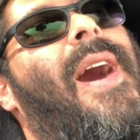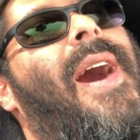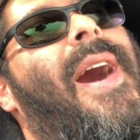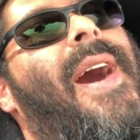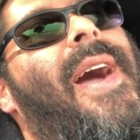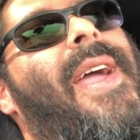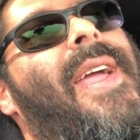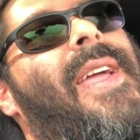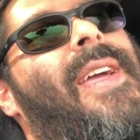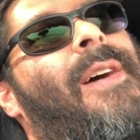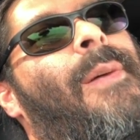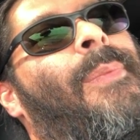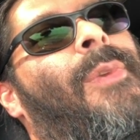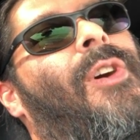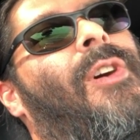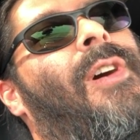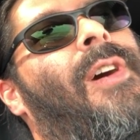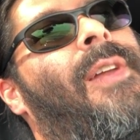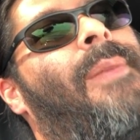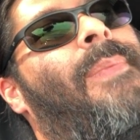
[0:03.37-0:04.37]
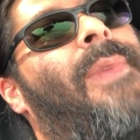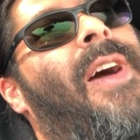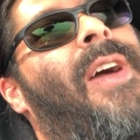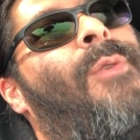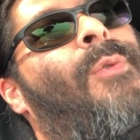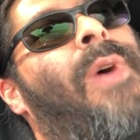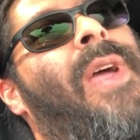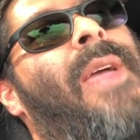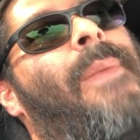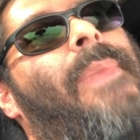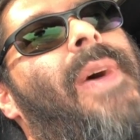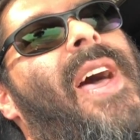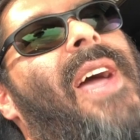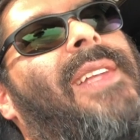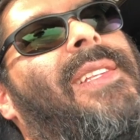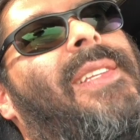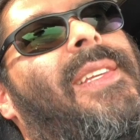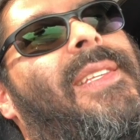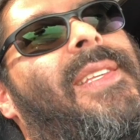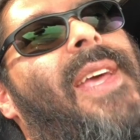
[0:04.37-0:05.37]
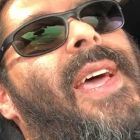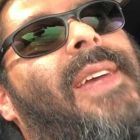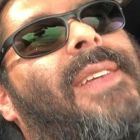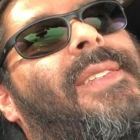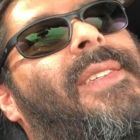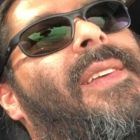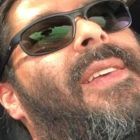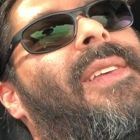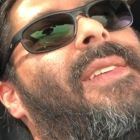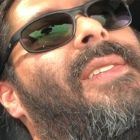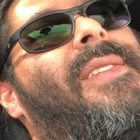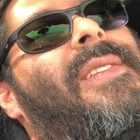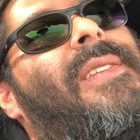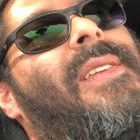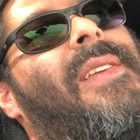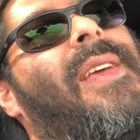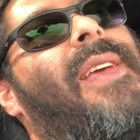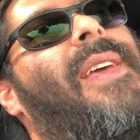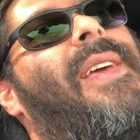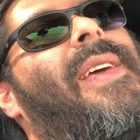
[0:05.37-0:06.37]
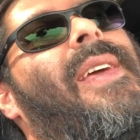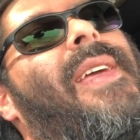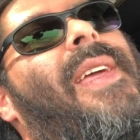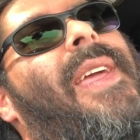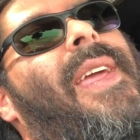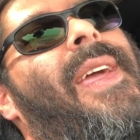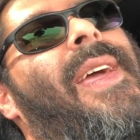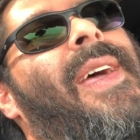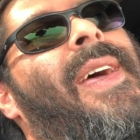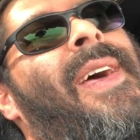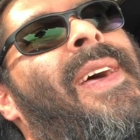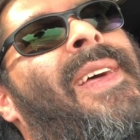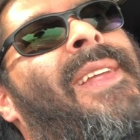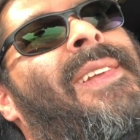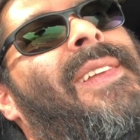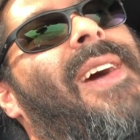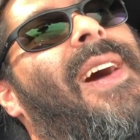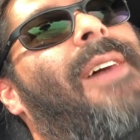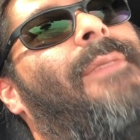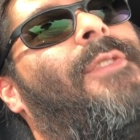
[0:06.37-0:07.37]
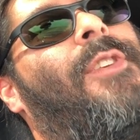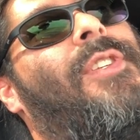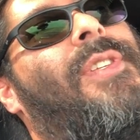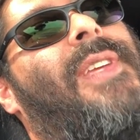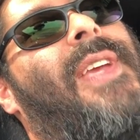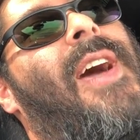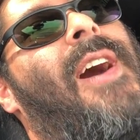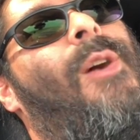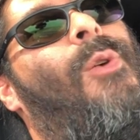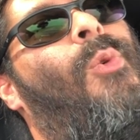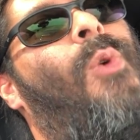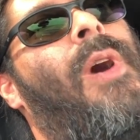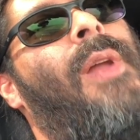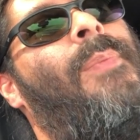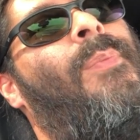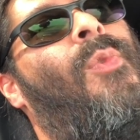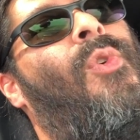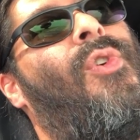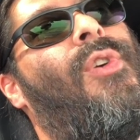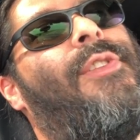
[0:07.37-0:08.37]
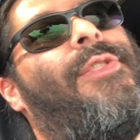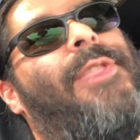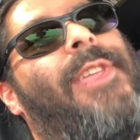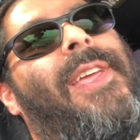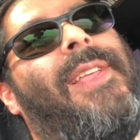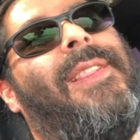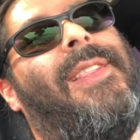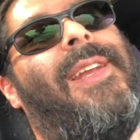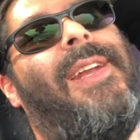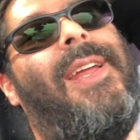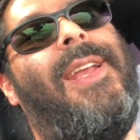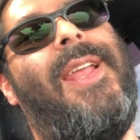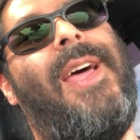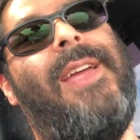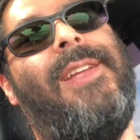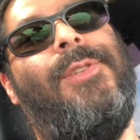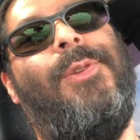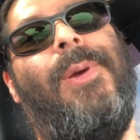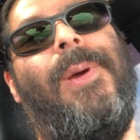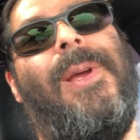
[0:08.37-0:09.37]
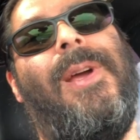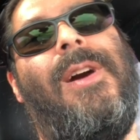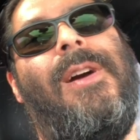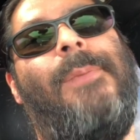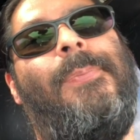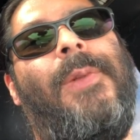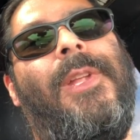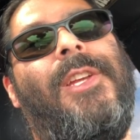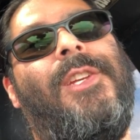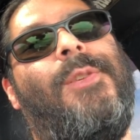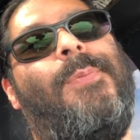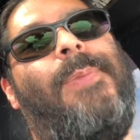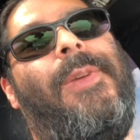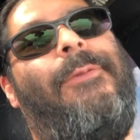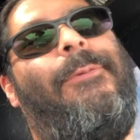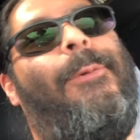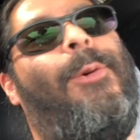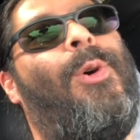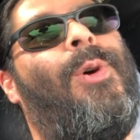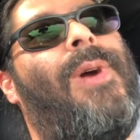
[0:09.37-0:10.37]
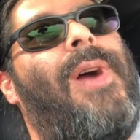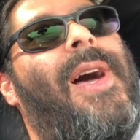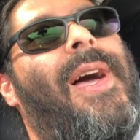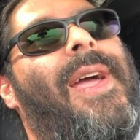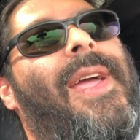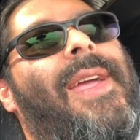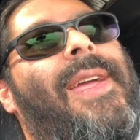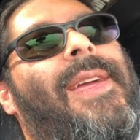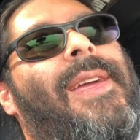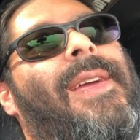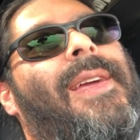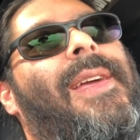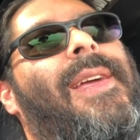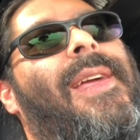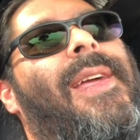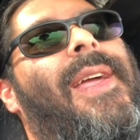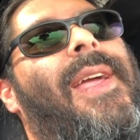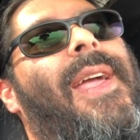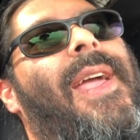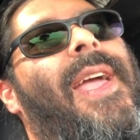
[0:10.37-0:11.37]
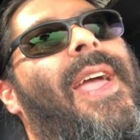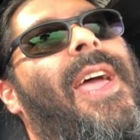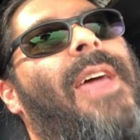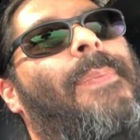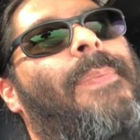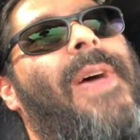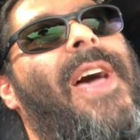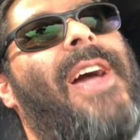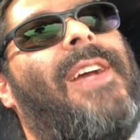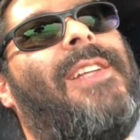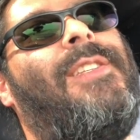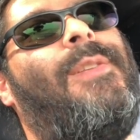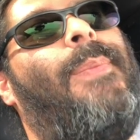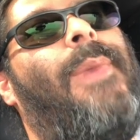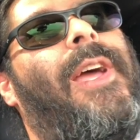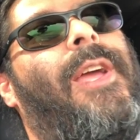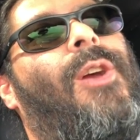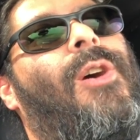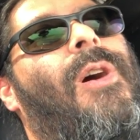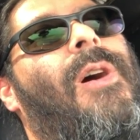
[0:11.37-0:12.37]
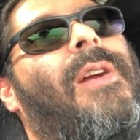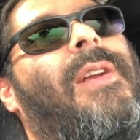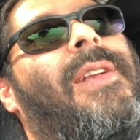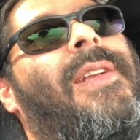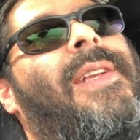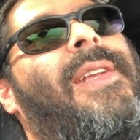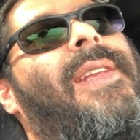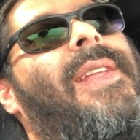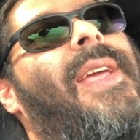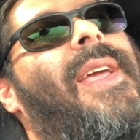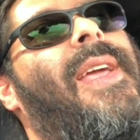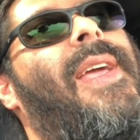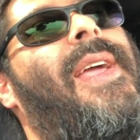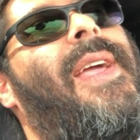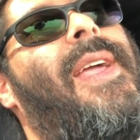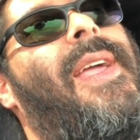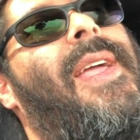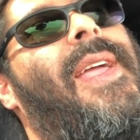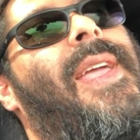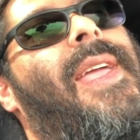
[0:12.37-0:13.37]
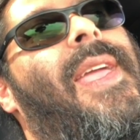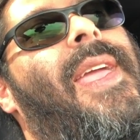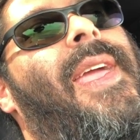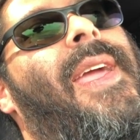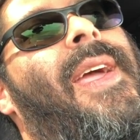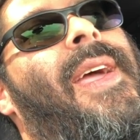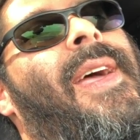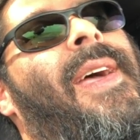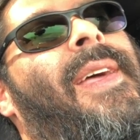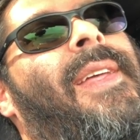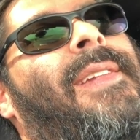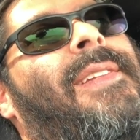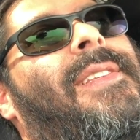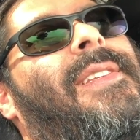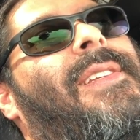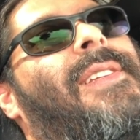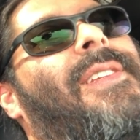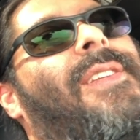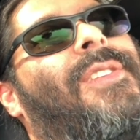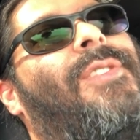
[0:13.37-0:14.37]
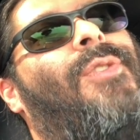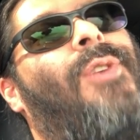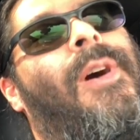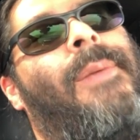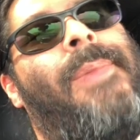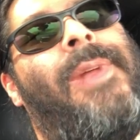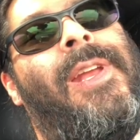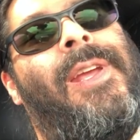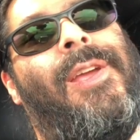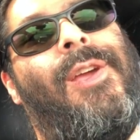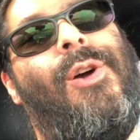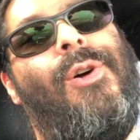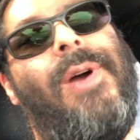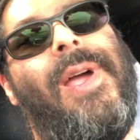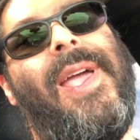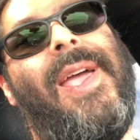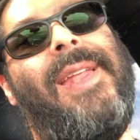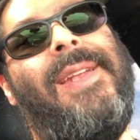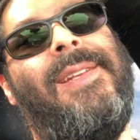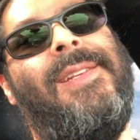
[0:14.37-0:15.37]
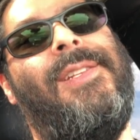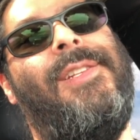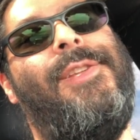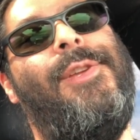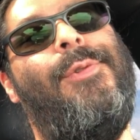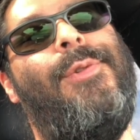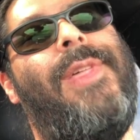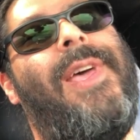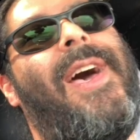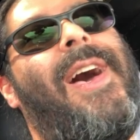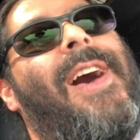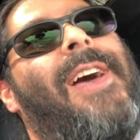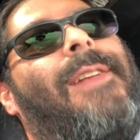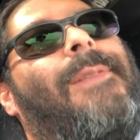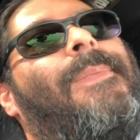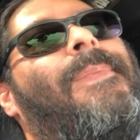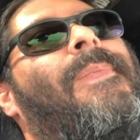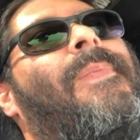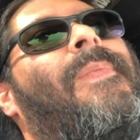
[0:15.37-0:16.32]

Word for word: I am on my way back to Texas, and I've just got one more thing that I'd like to accomplish before I head back to my garden. And so I'm going to go ahead and do that,